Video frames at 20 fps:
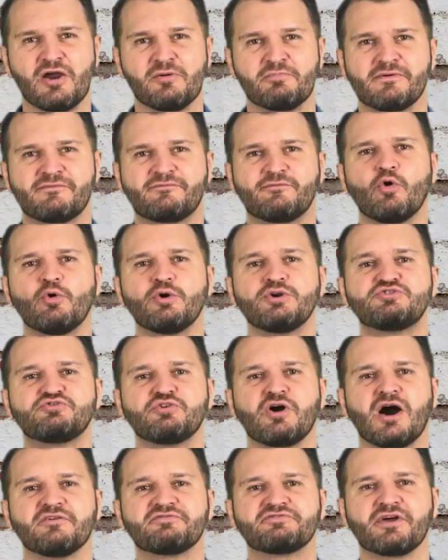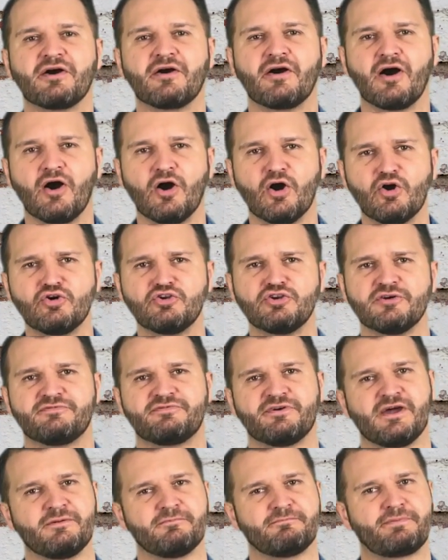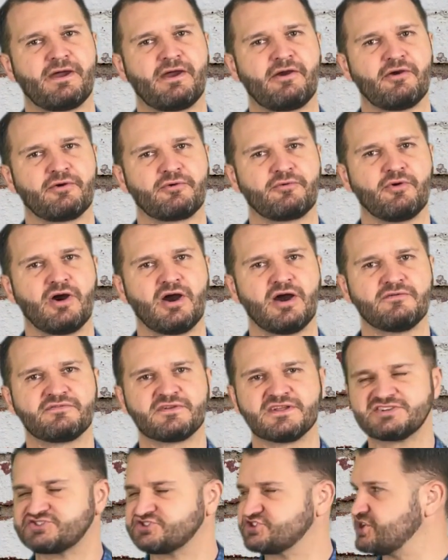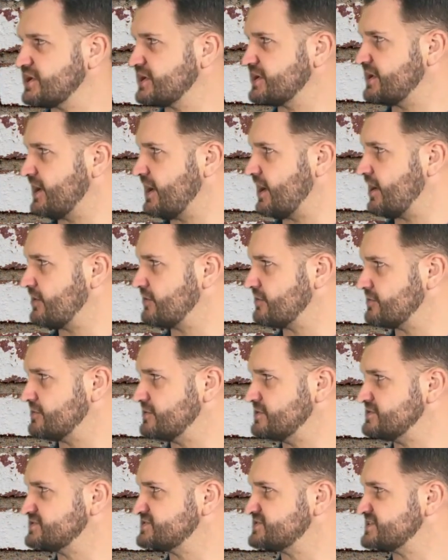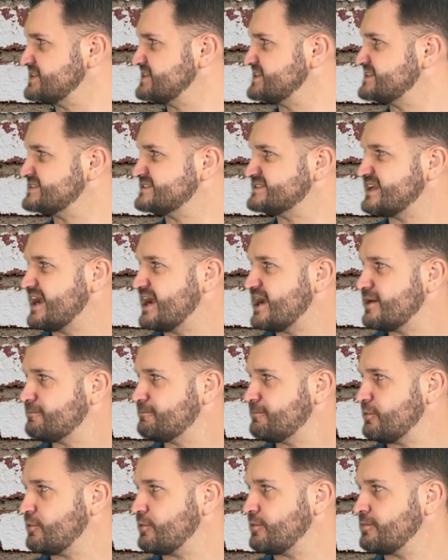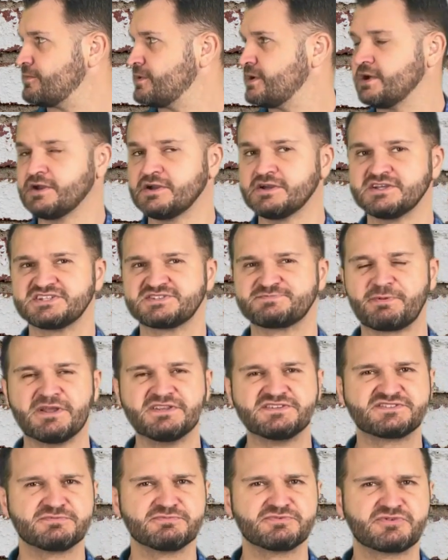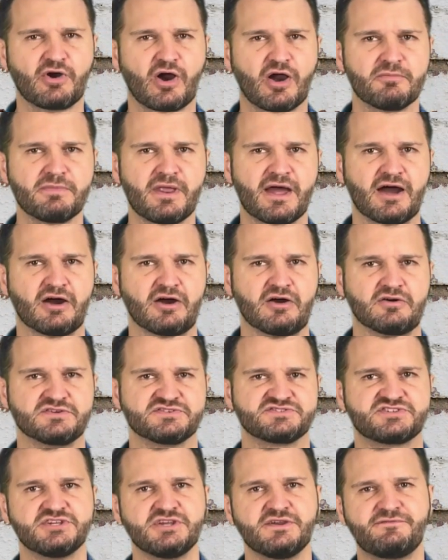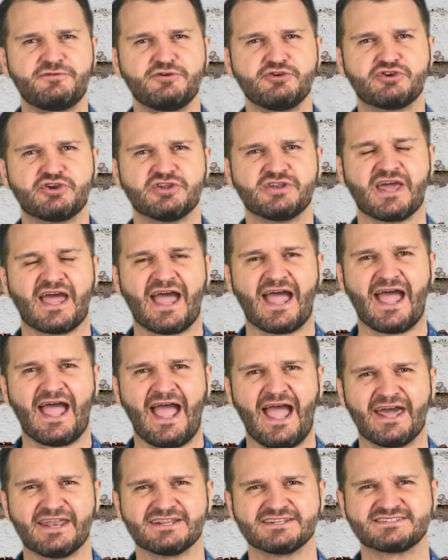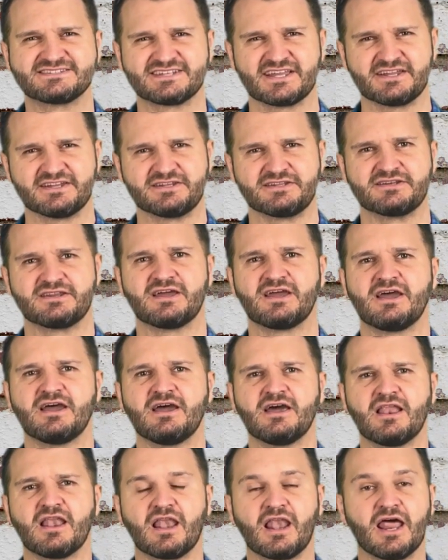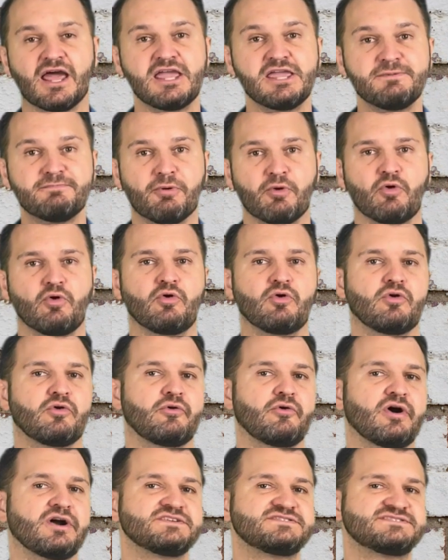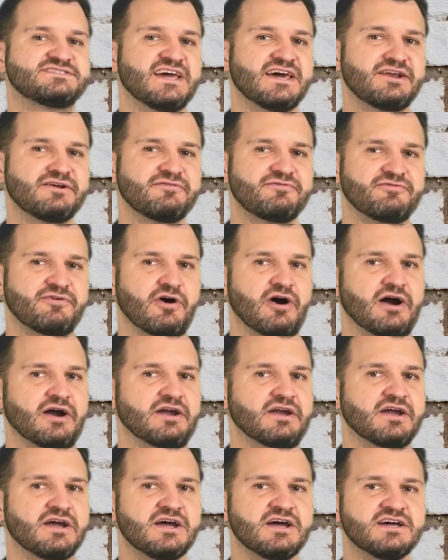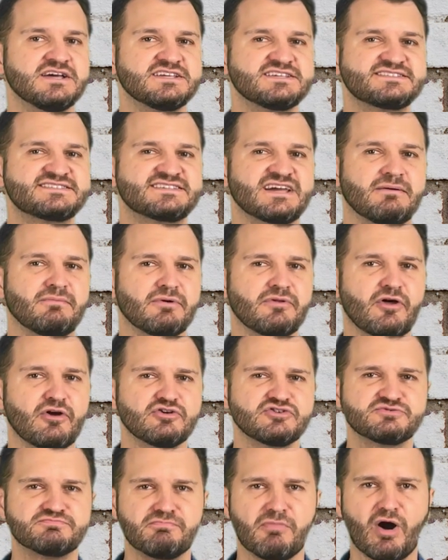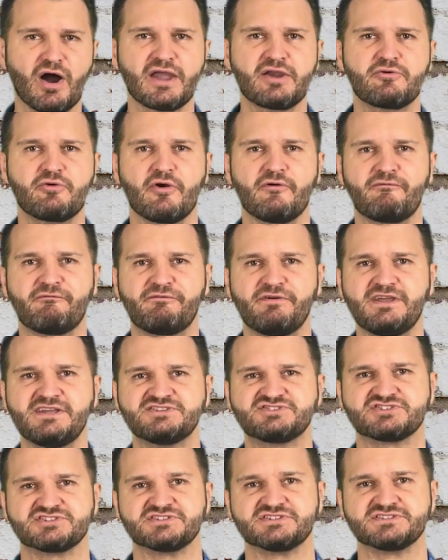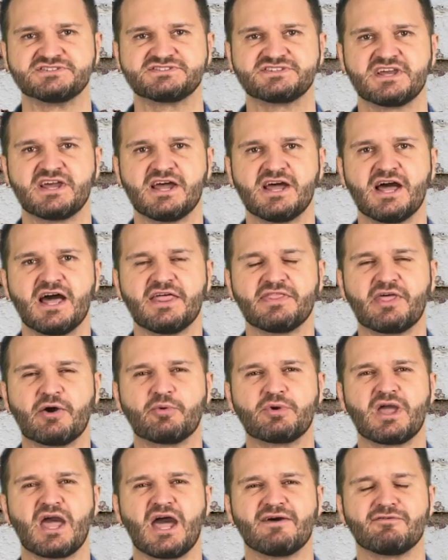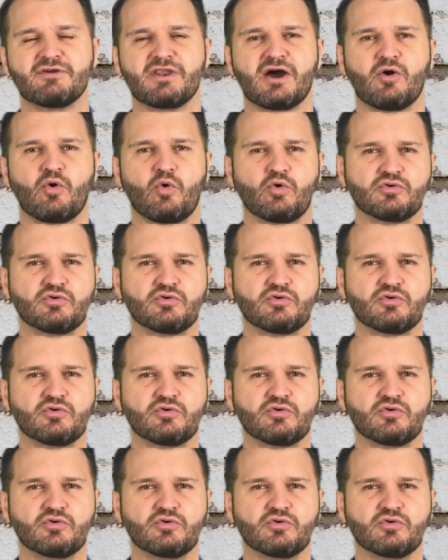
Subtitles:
Before we draft our own event paragraph, let's check out this example. Spend some time now. See if you can annotate, label, or identify some of those micro features that we have in our